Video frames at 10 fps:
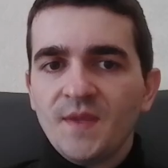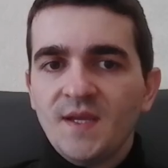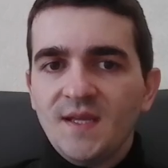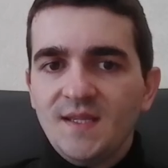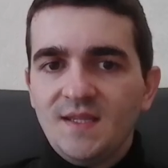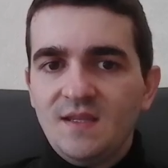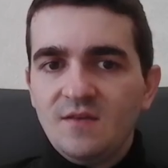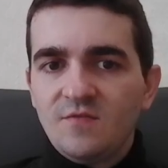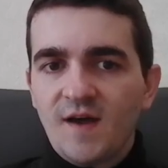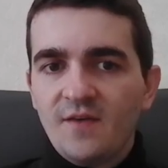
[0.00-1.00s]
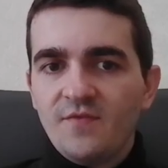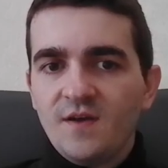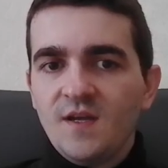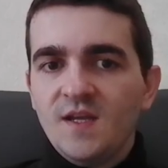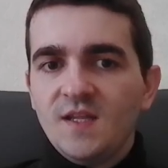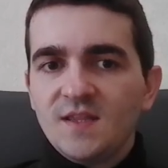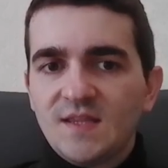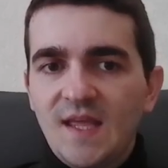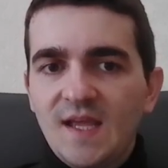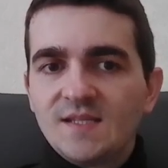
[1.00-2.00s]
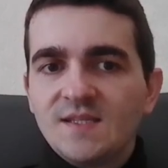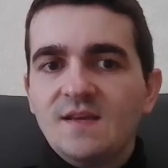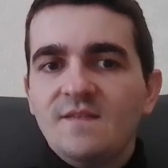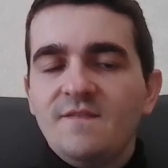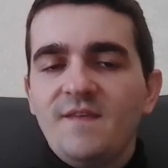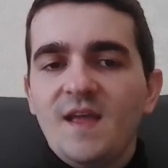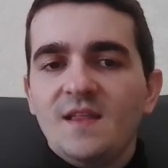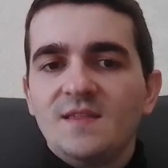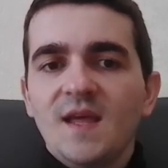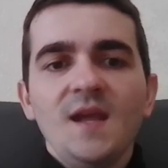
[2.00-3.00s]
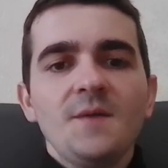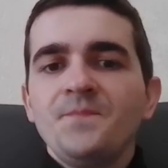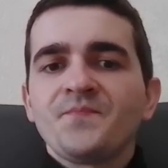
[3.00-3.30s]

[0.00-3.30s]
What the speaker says: d5, takes, they take,